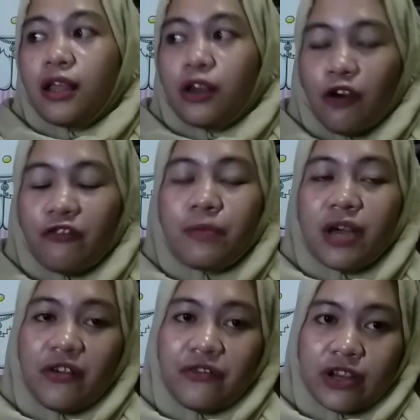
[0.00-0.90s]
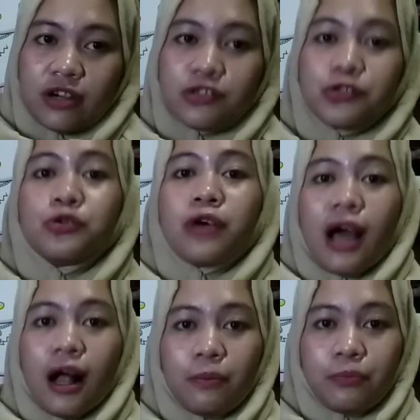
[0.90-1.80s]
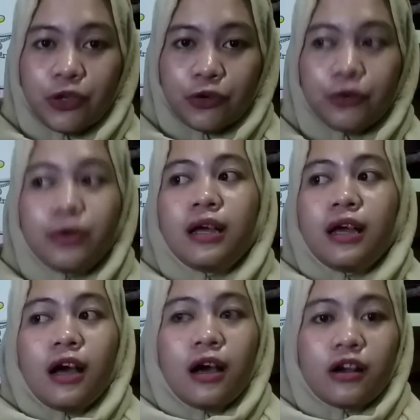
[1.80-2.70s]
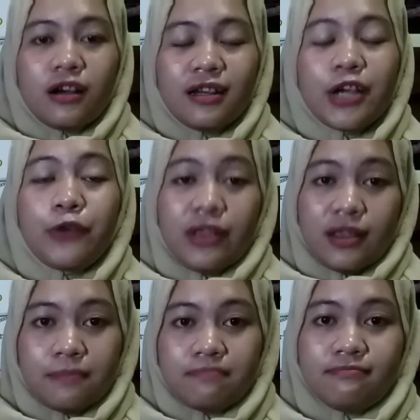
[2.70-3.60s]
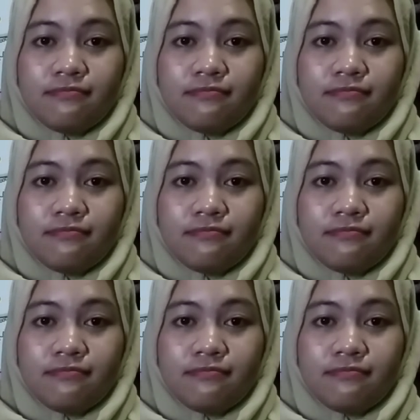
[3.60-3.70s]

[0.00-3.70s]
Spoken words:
of behaviors to help you connect with them.